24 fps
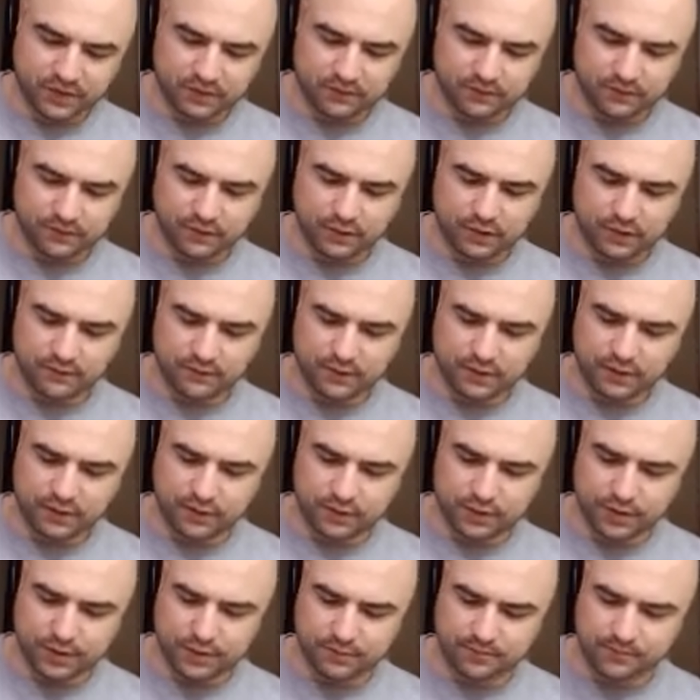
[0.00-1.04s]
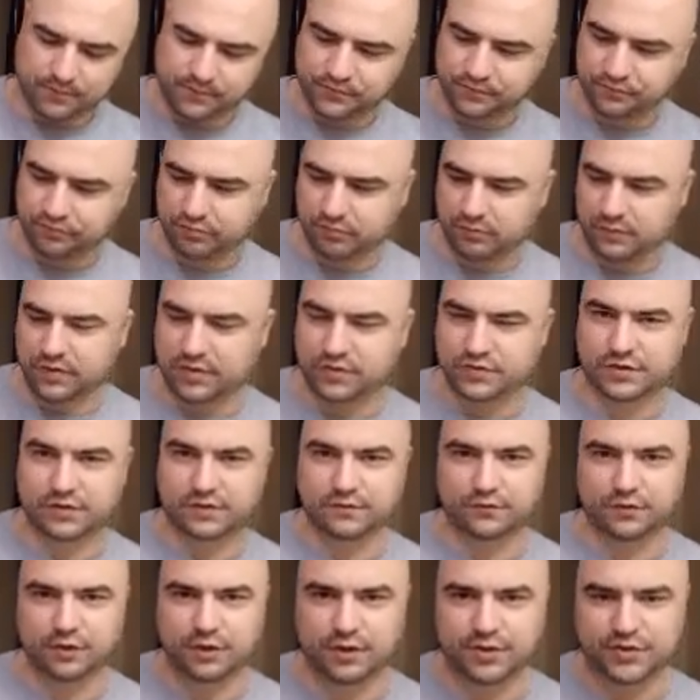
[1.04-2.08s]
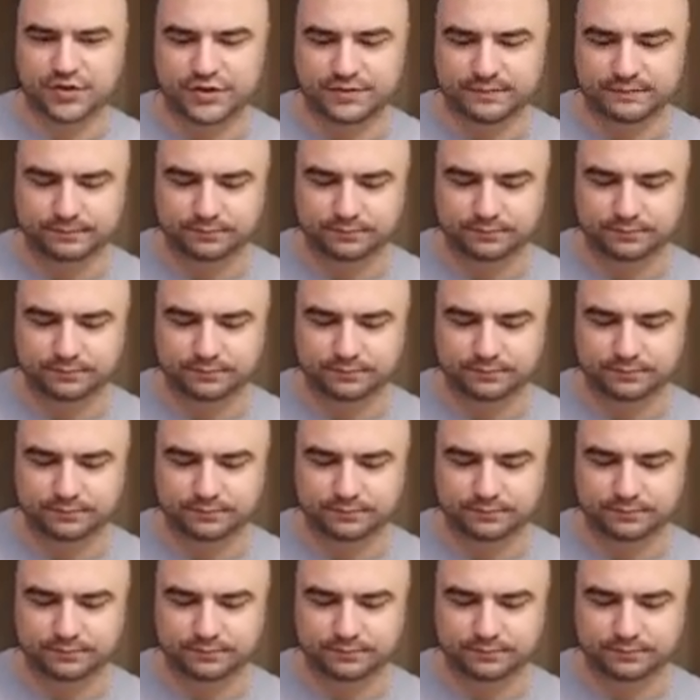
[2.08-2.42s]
very, very thin. These are the fries.